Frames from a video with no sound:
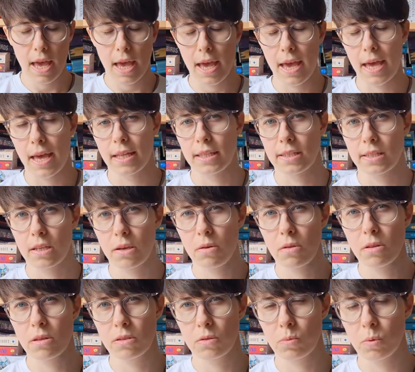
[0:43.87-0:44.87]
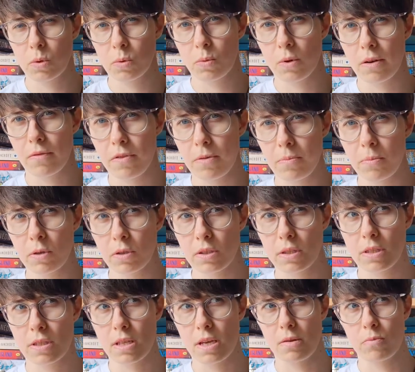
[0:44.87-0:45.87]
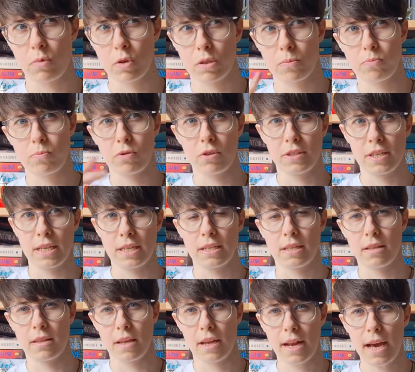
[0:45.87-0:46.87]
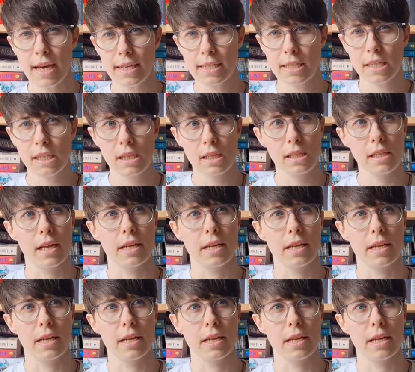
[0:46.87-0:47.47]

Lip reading: And so this was one of the books that was presented in that article,